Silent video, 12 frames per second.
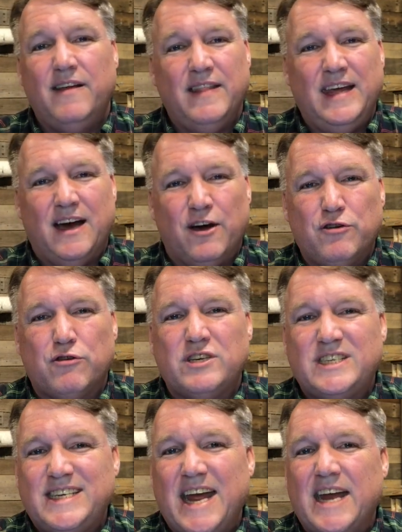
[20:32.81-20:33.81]
the
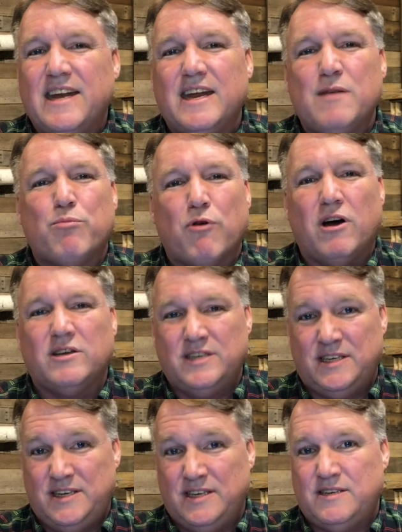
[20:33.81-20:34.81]
understanding
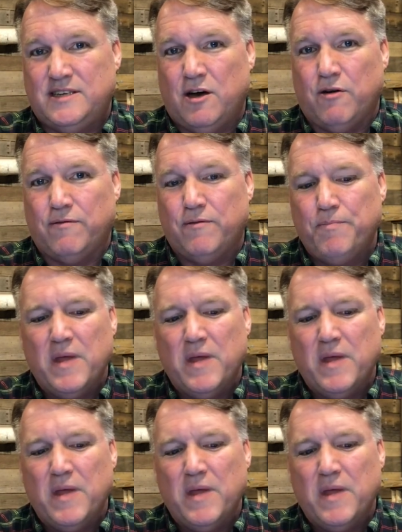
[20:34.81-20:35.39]
process itself.